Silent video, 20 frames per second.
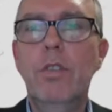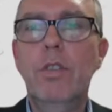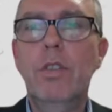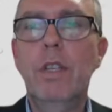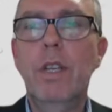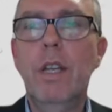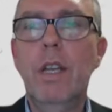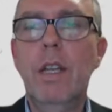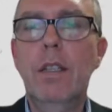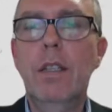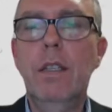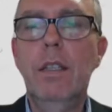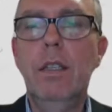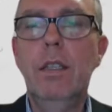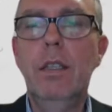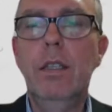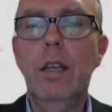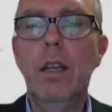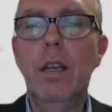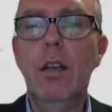post
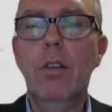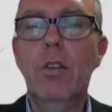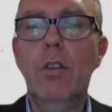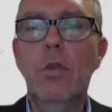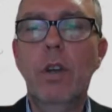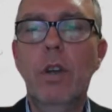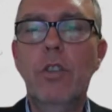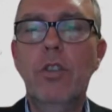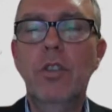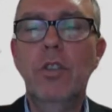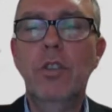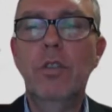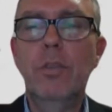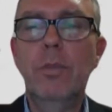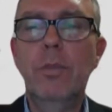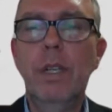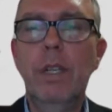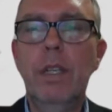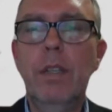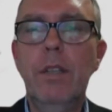any questions,
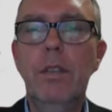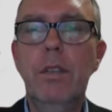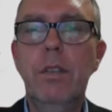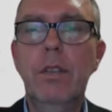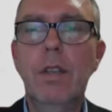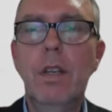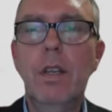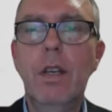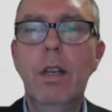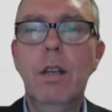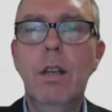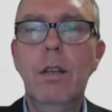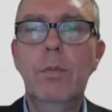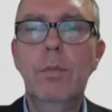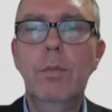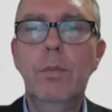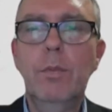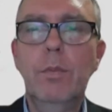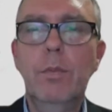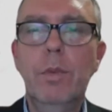please
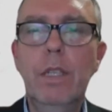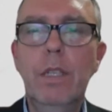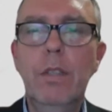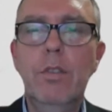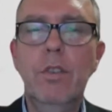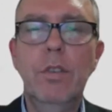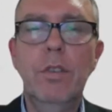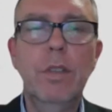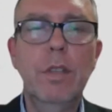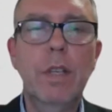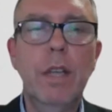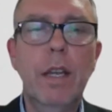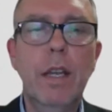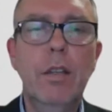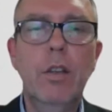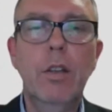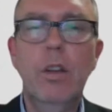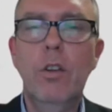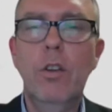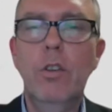just
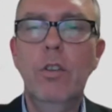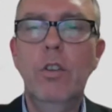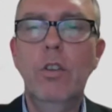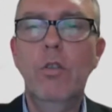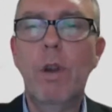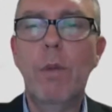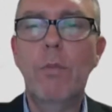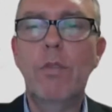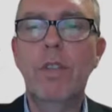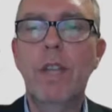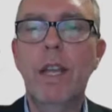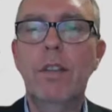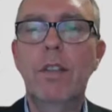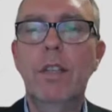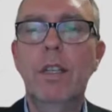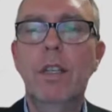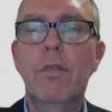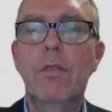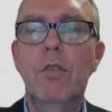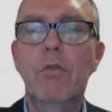say who you're
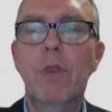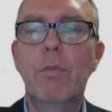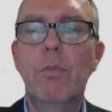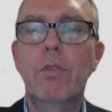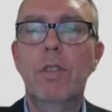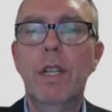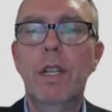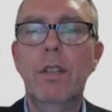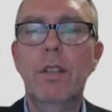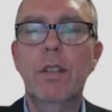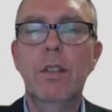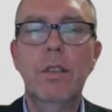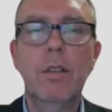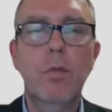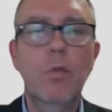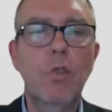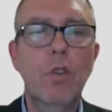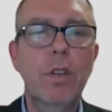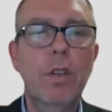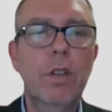representing, if you're representing
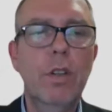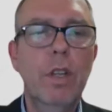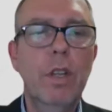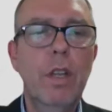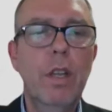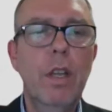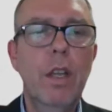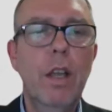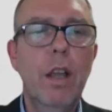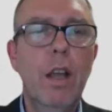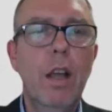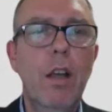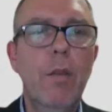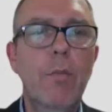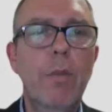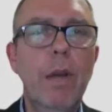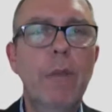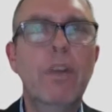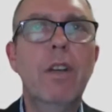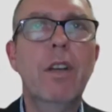someone.
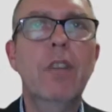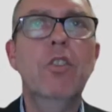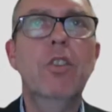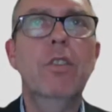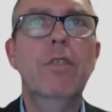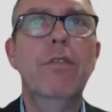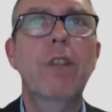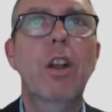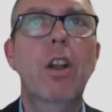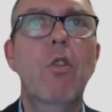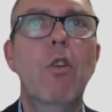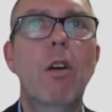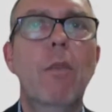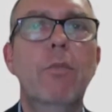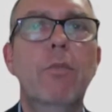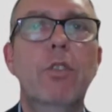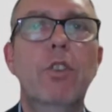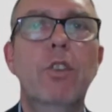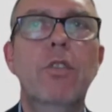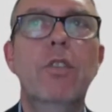Perhaps I can just follow
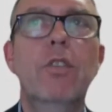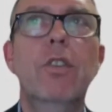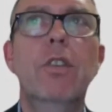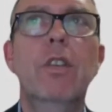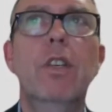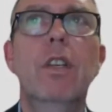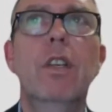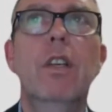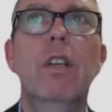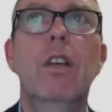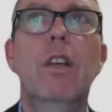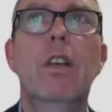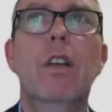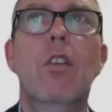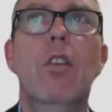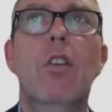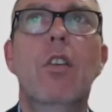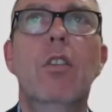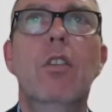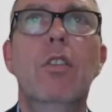up just
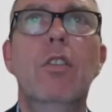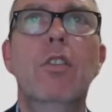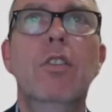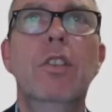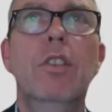on